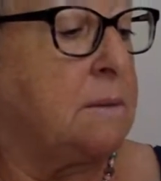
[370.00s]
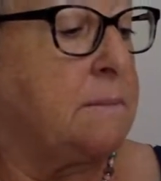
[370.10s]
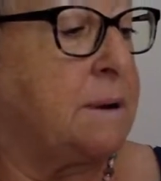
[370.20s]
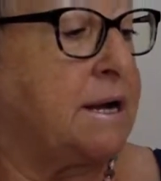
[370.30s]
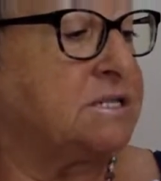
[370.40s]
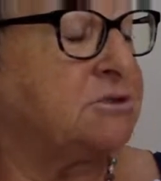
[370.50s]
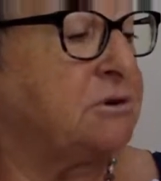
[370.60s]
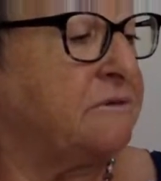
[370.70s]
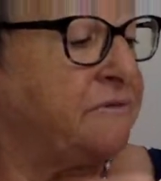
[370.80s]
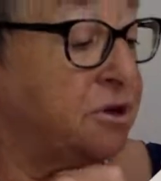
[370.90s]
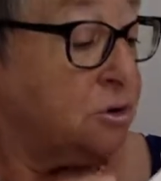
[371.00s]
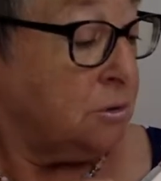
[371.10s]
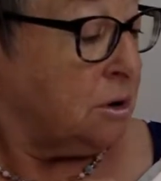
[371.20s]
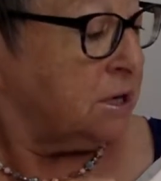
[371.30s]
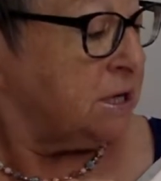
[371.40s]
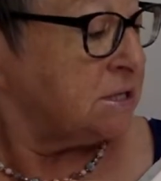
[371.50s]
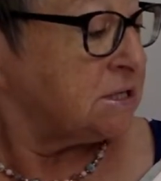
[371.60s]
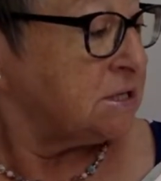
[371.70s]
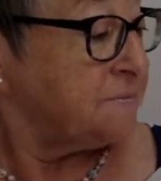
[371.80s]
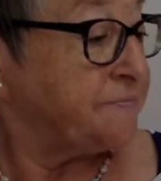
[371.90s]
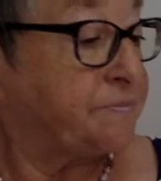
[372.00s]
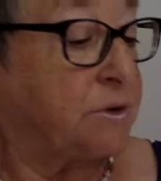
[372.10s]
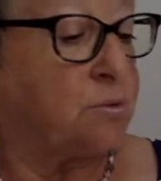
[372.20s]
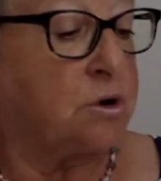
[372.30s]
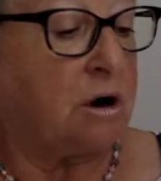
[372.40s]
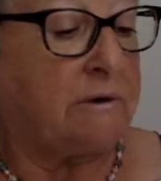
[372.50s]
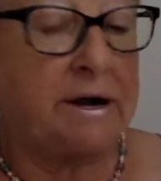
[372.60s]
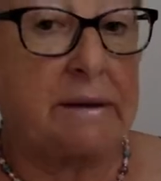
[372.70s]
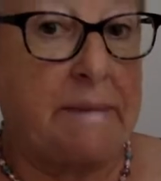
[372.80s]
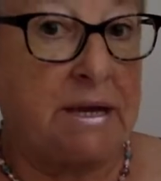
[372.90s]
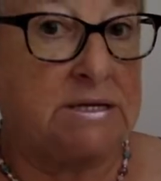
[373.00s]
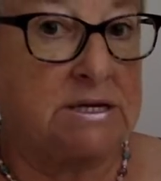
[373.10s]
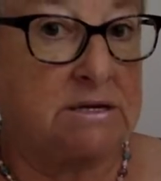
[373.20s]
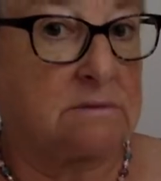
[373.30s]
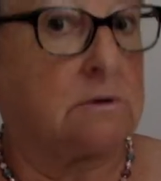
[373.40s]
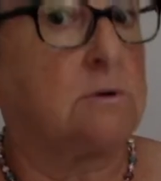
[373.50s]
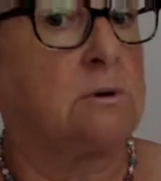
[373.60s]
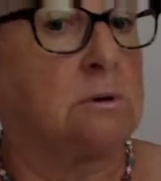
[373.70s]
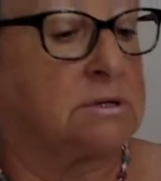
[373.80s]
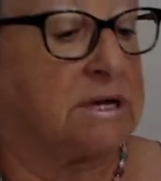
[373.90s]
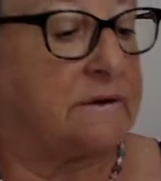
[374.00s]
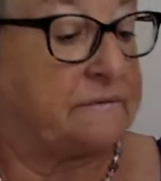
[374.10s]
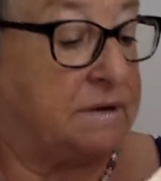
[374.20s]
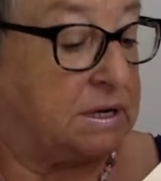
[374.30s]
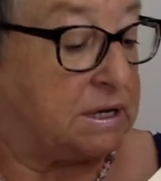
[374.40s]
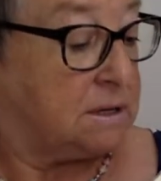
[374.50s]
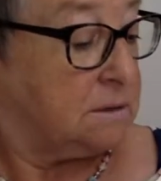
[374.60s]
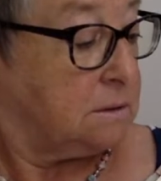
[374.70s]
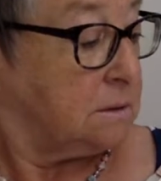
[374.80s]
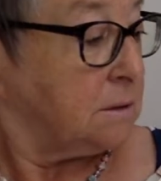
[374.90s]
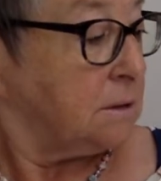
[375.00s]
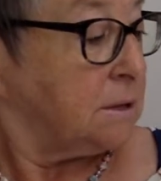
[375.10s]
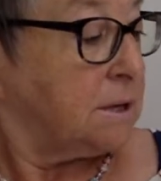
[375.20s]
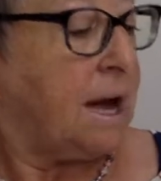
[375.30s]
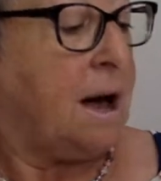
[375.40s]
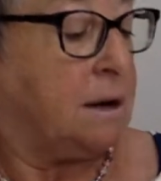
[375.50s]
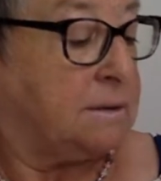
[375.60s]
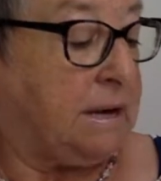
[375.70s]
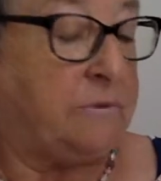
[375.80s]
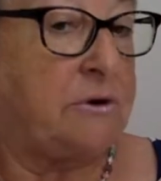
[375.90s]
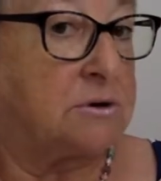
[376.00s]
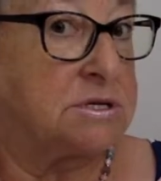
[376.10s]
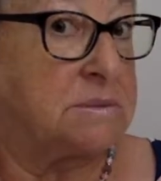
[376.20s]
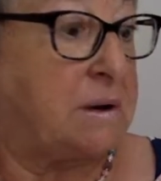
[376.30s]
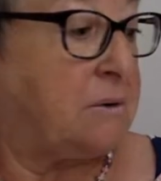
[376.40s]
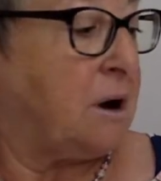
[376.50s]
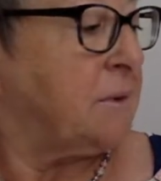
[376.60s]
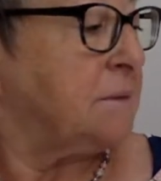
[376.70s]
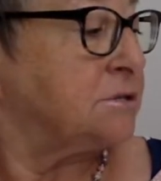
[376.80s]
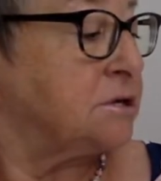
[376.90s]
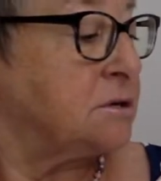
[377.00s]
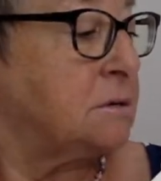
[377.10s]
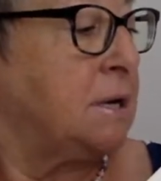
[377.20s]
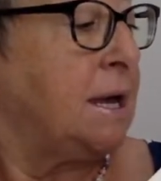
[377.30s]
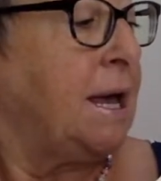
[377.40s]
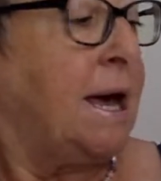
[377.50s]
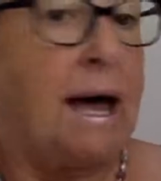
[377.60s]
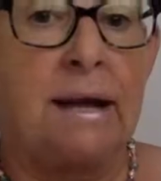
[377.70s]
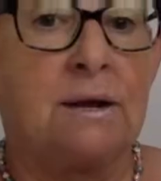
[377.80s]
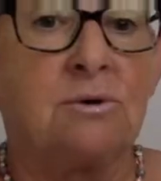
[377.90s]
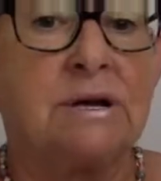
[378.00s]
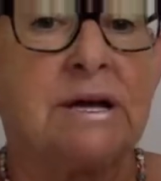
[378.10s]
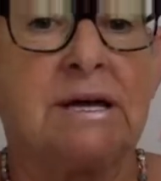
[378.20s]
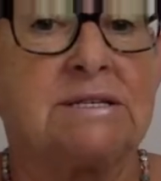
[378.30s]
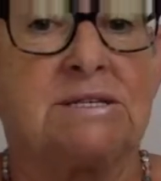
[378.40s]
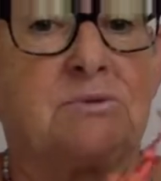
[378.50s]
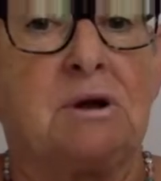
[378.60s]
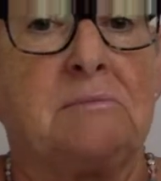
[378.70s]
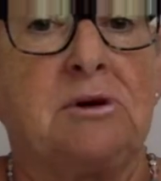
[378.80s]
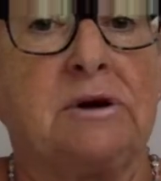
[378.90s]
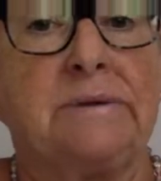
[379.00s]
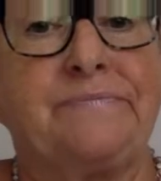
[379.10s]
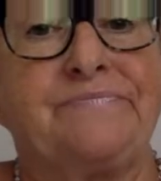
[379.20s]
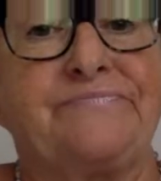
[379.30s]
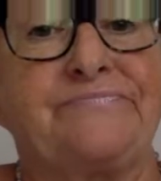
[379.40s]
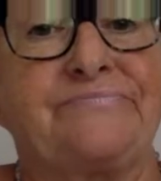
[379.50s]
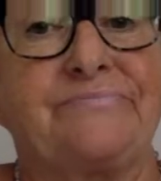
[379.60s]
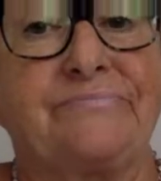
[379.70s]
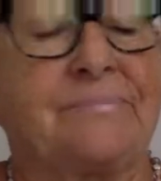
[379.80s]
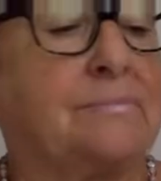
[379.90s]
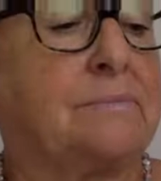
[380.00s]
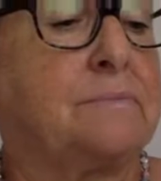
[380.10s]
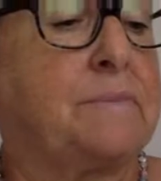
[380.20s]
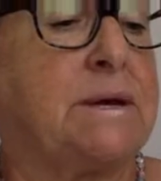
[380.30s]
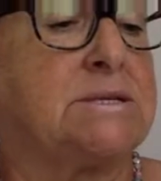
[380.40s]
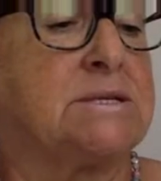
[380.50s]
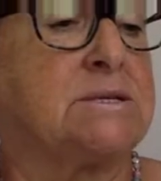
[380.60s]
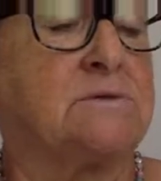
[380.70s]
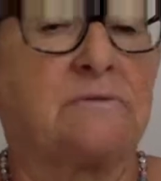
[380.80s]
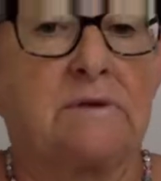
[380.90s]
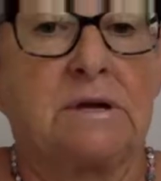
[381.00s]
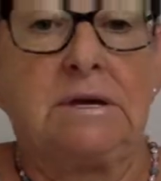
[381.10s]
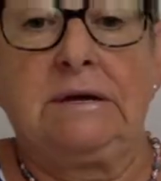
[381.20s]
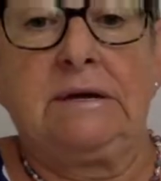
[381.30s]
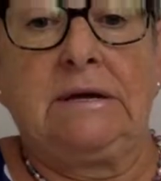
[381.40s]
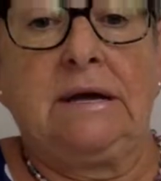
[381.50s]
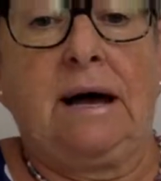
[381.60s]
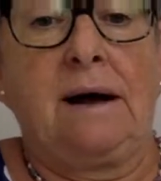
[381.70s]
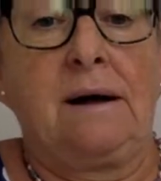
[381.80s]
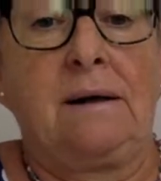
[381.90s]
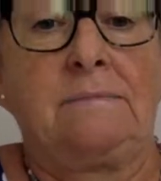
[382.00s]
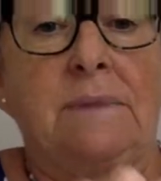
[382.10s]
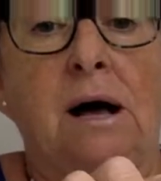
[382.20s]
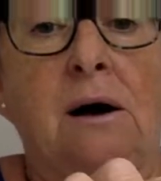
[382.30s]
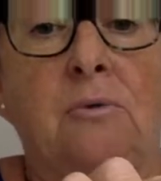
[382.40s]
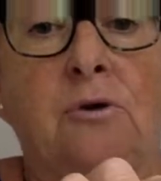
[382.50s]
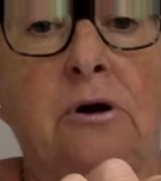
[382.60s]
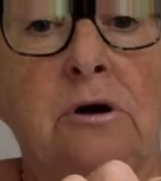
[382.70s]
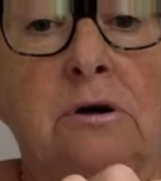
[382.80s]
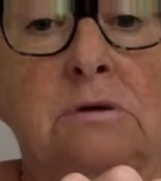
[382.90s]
But as a review on it, would I recommend it? Oh, definitely. Now we've got to the bit where I'm up to. And all it is one of my pieces of artwork